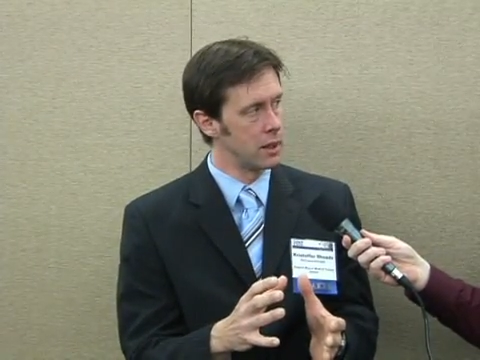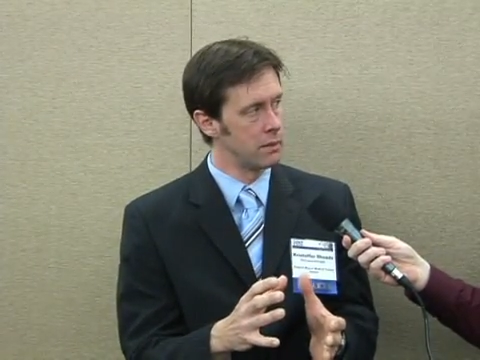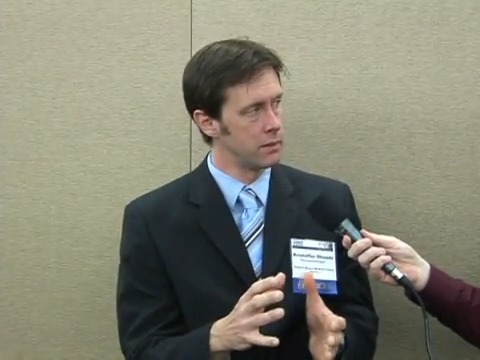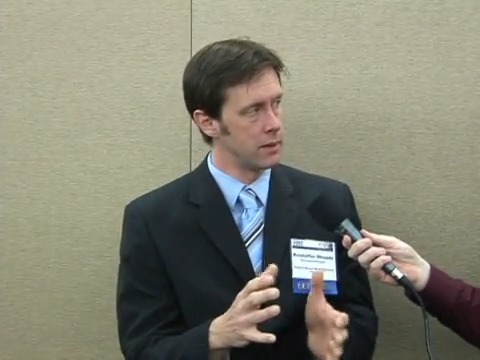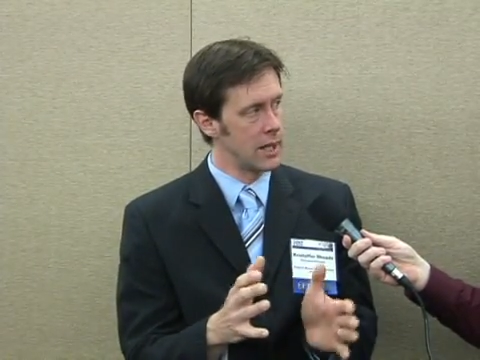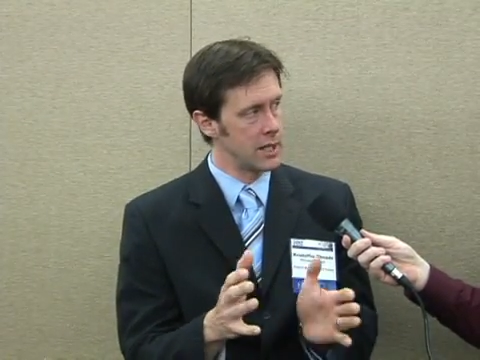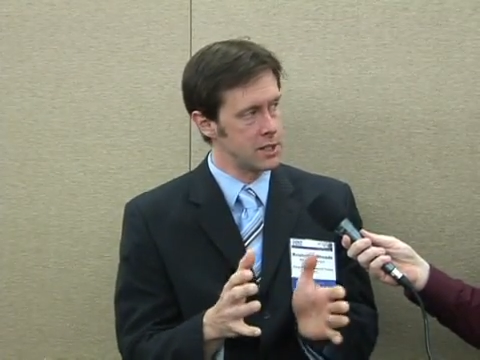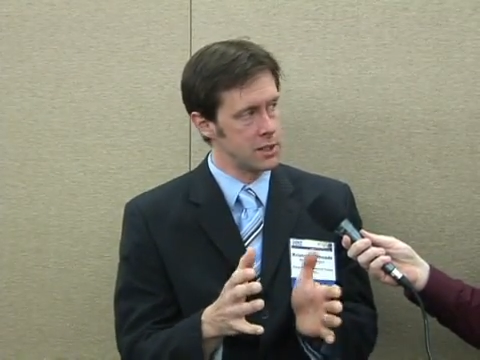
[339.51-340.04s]
and
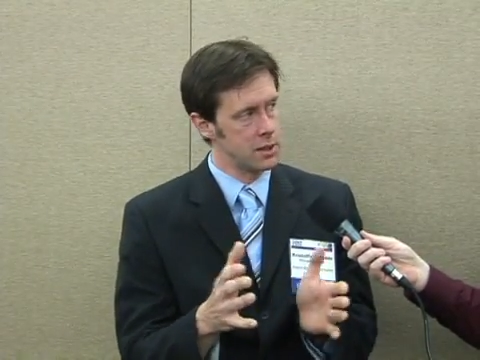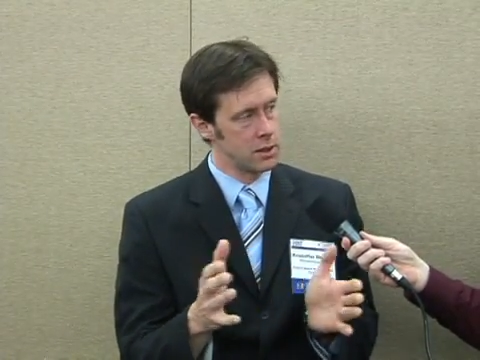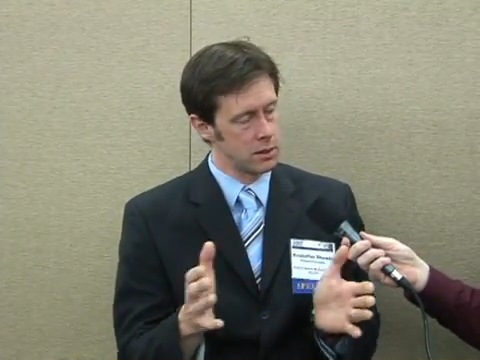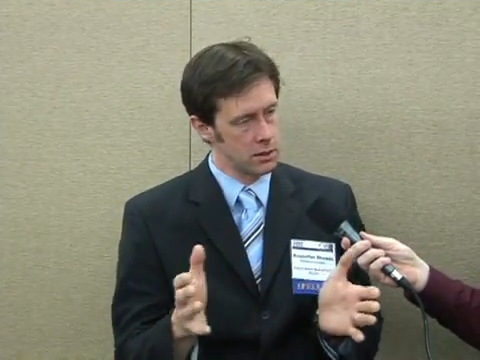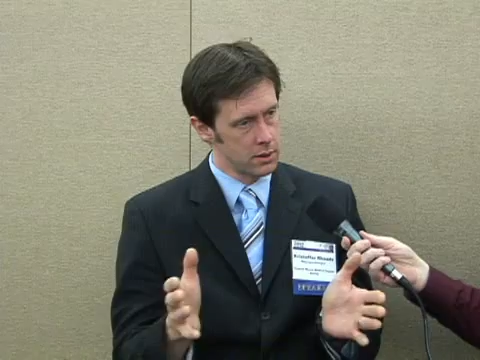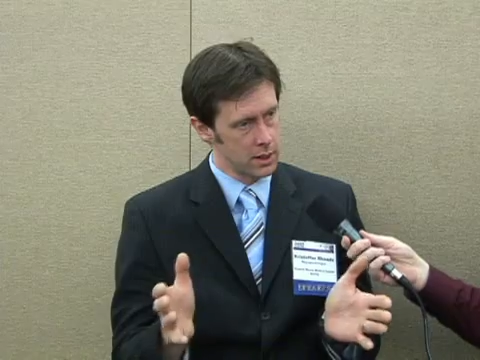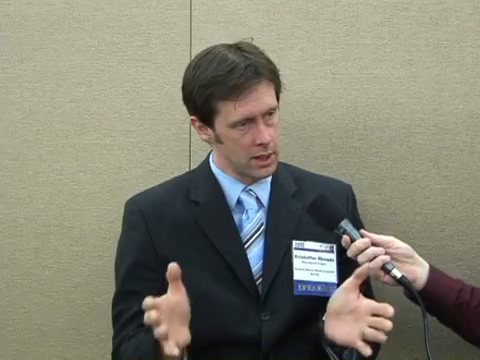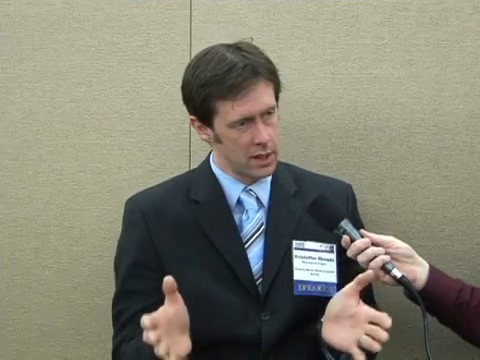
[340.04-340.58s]
that's
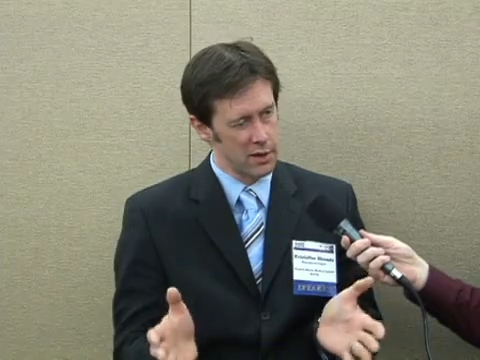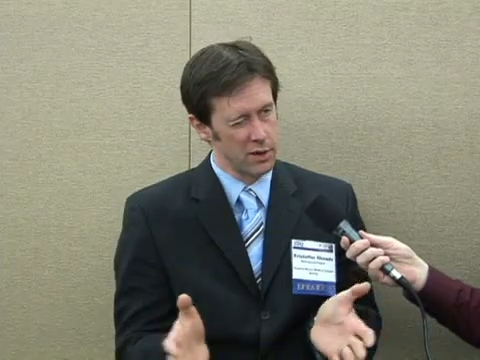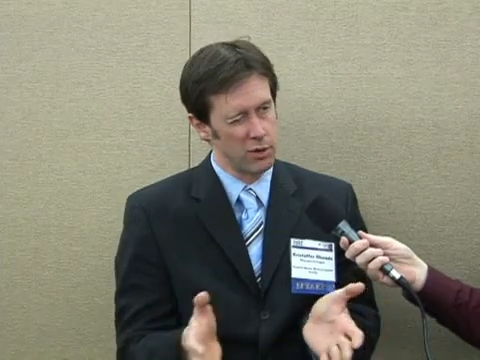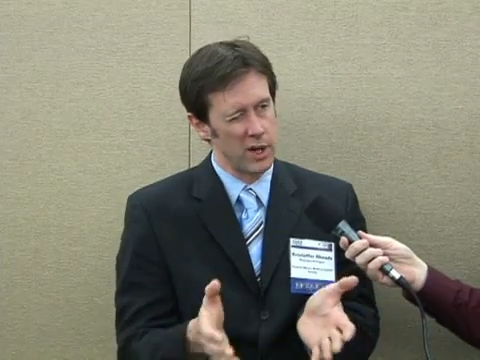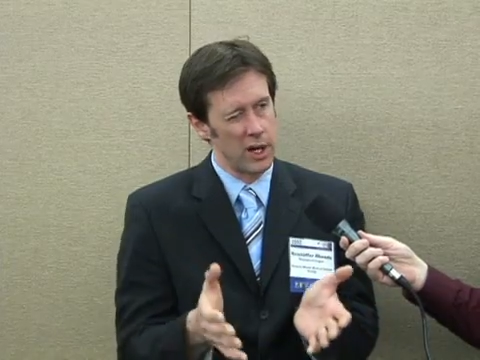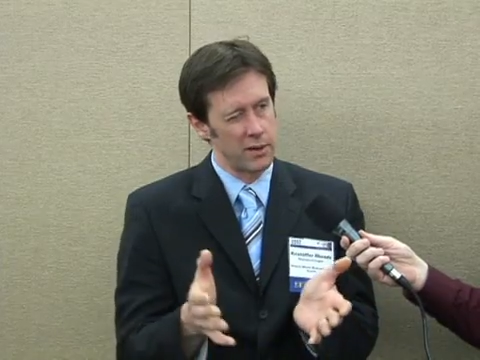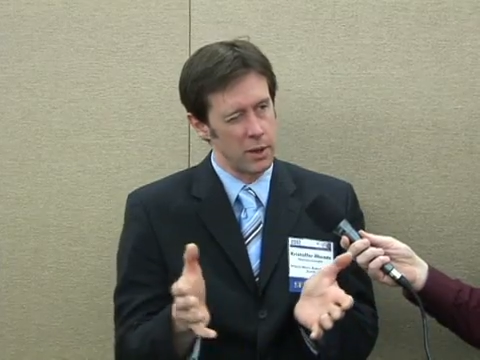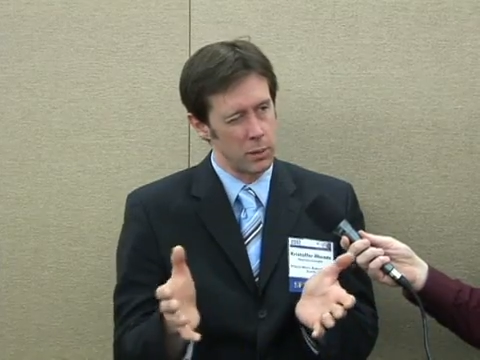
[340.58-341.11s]
the kind of the
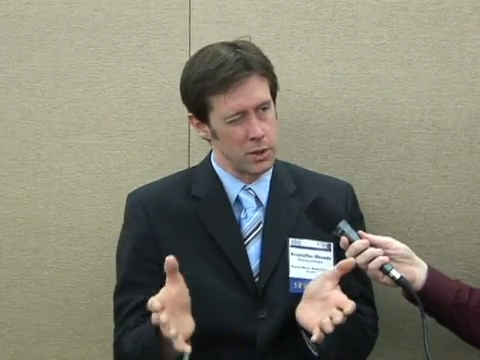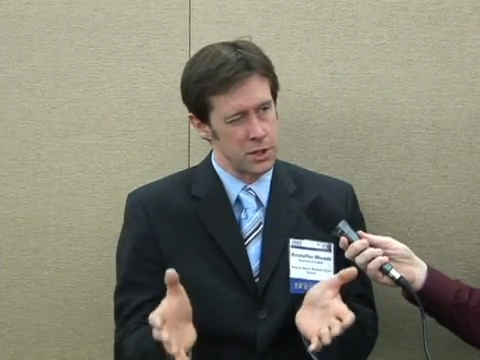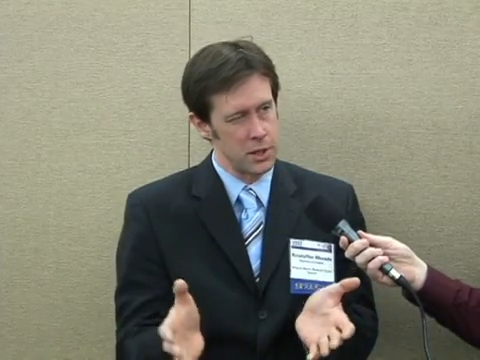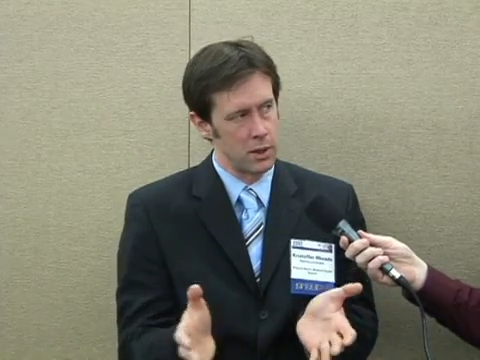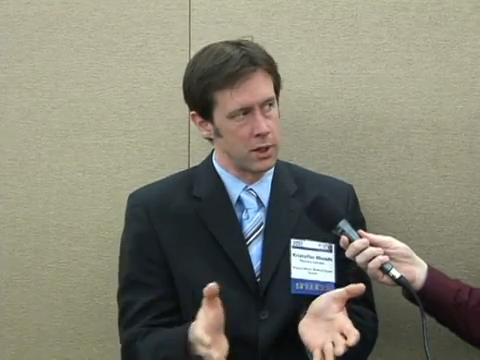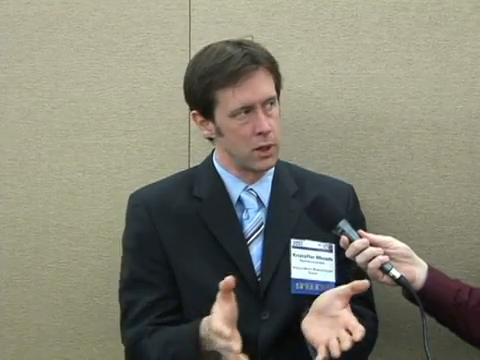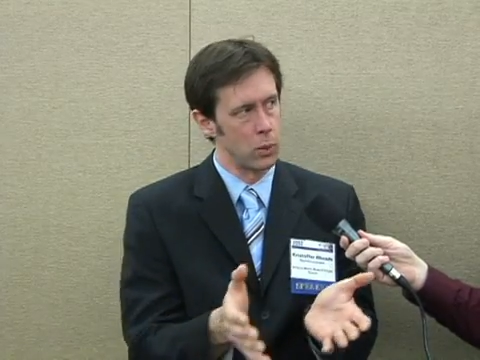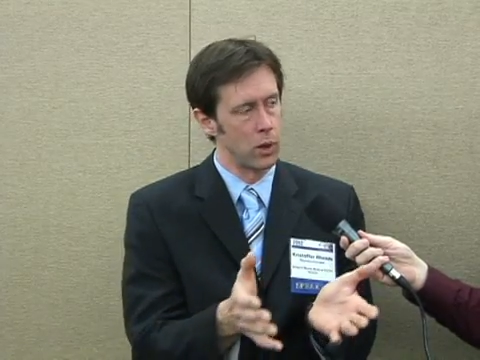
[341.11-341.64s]
crowd that we're
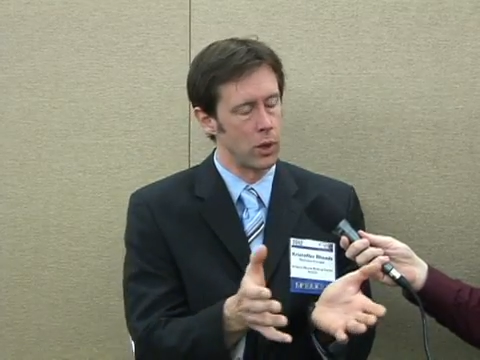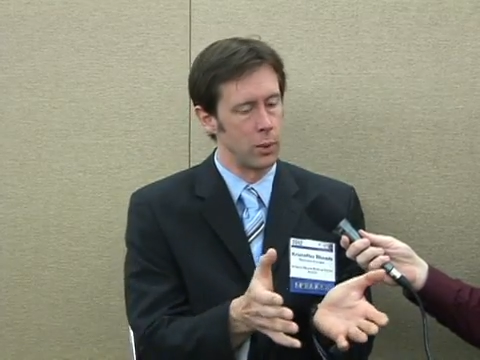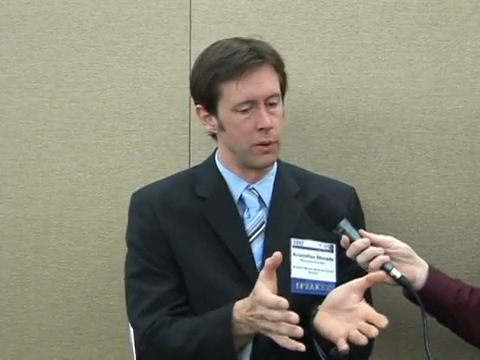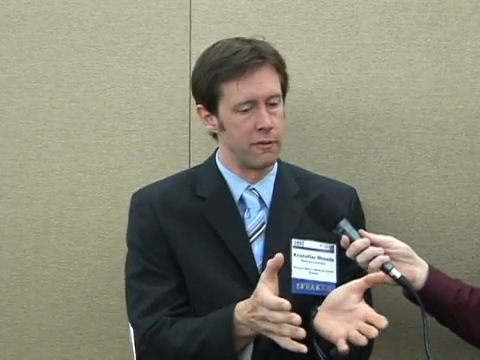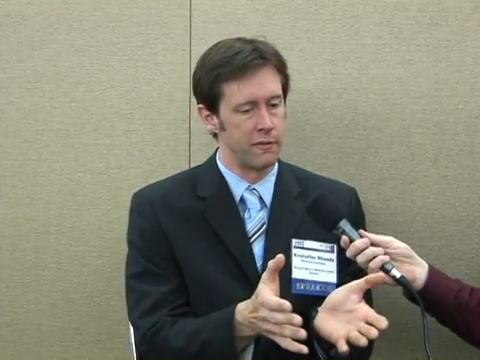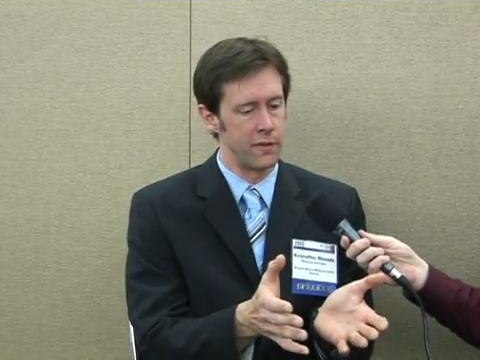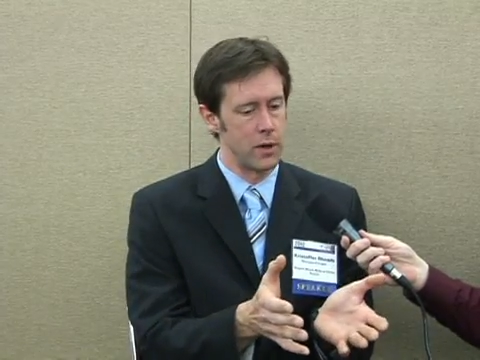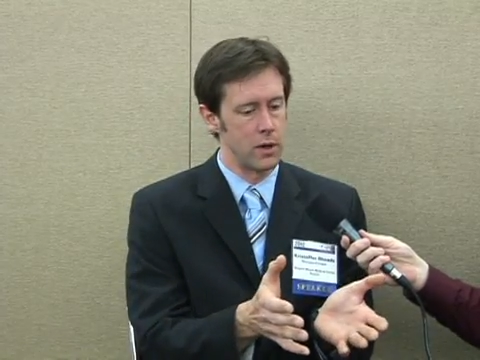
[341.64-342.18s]
starting to work
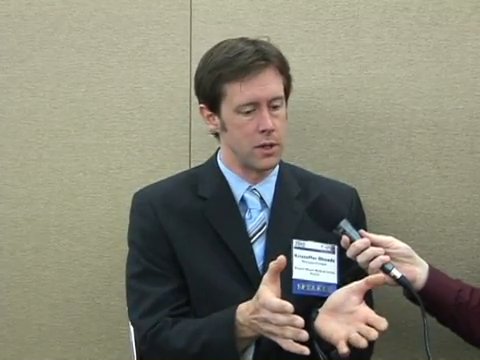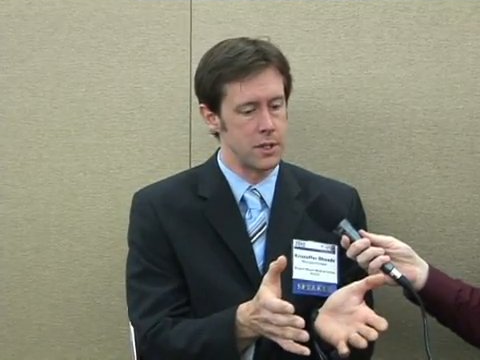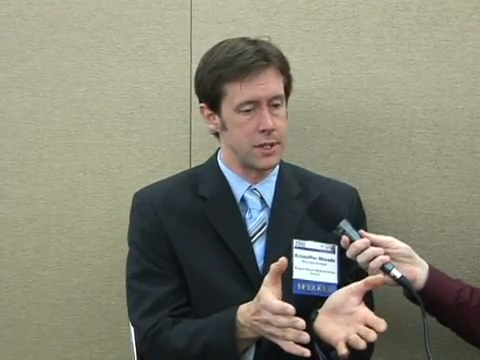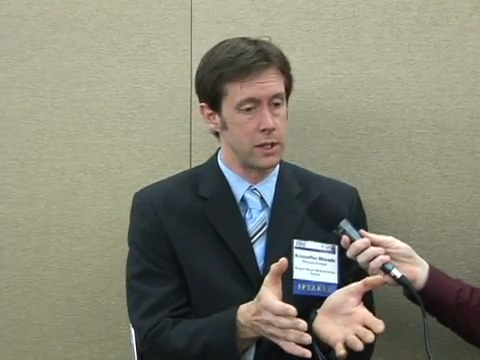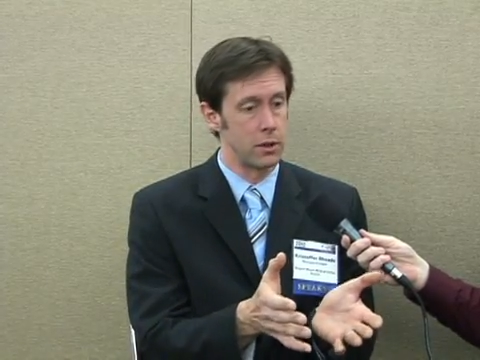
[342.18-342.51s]
with first,